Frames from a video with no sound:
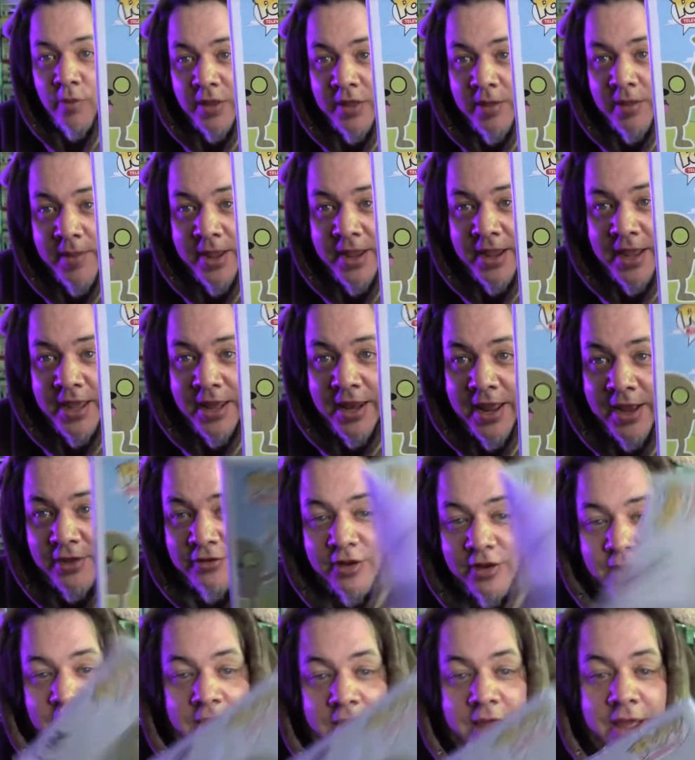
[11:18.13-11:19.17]
one that my kid
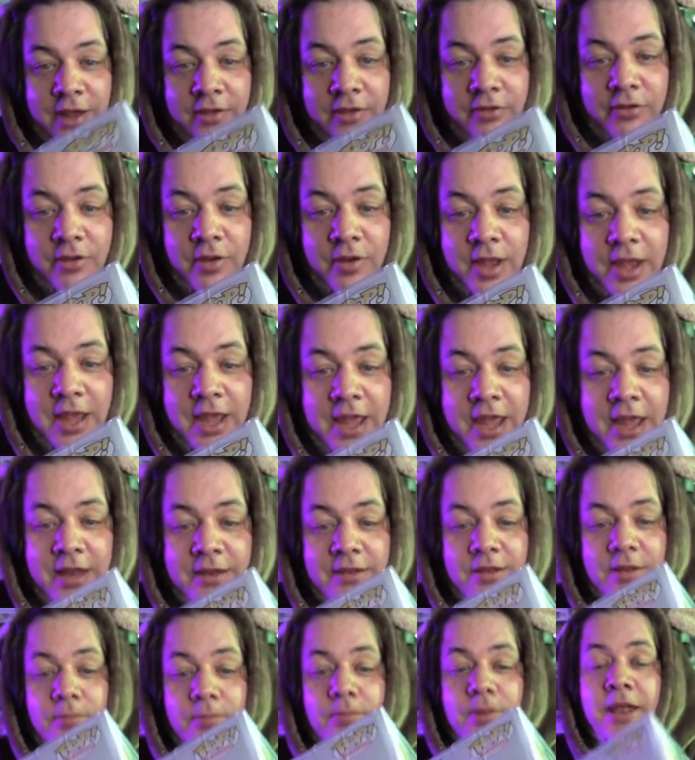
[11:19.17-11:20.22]
actually likes, so I can't
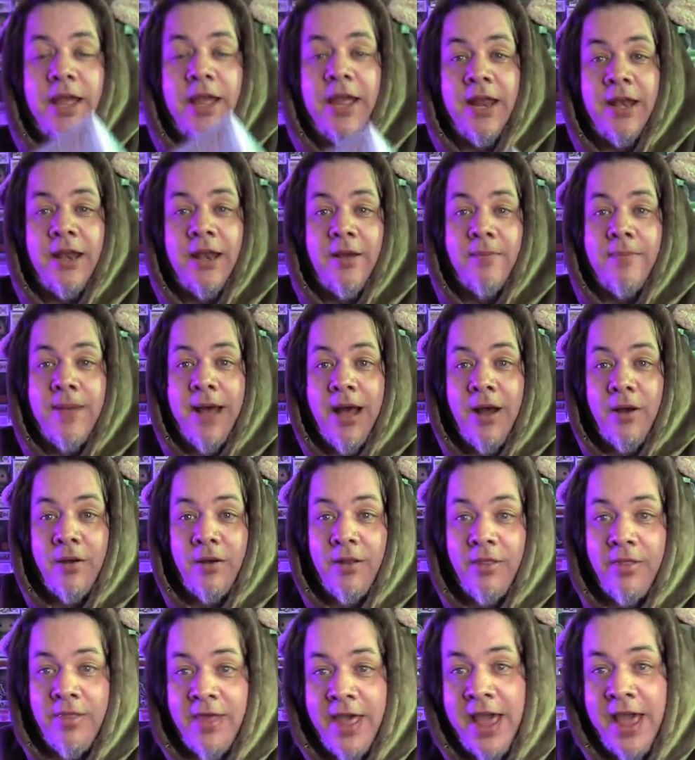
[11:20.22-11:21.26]
complain about
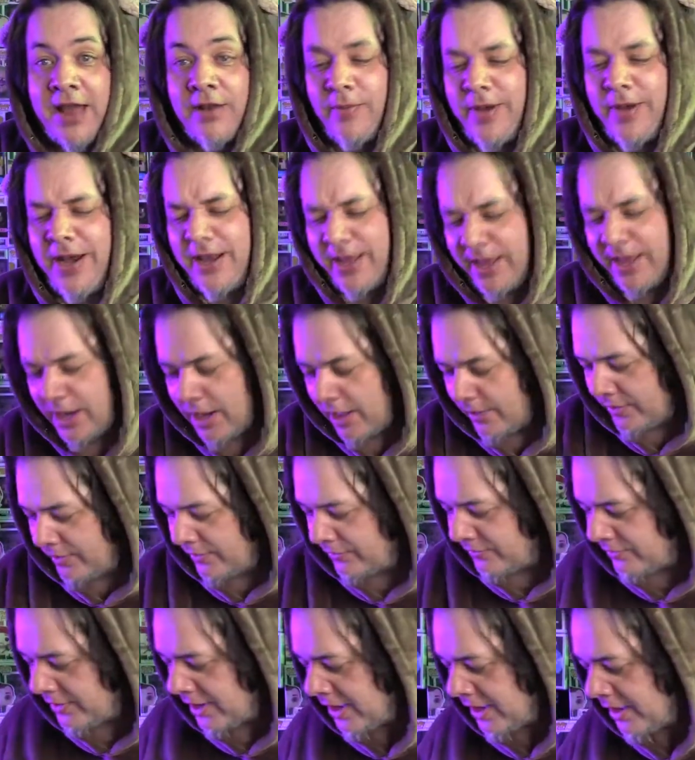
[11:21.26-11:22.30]
that. We need to get all
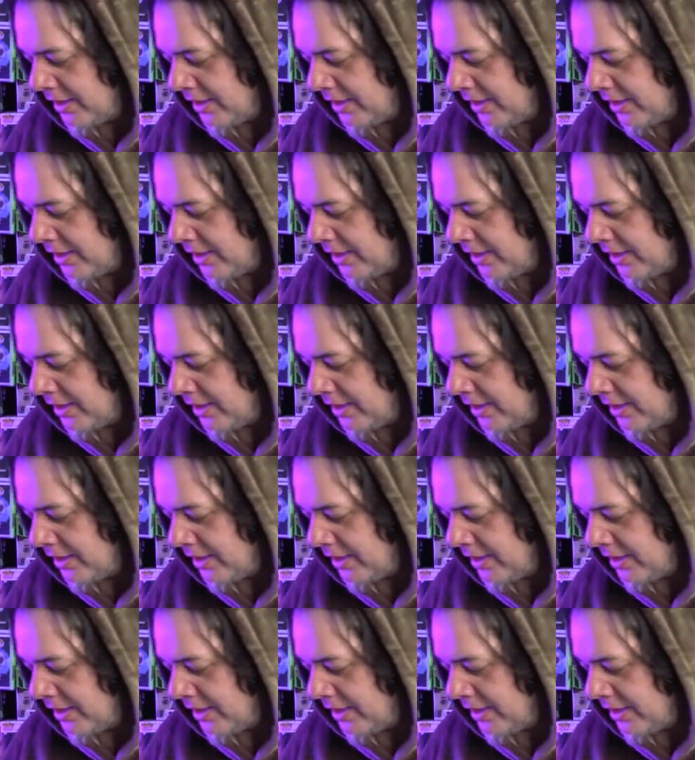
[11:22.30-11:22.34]
these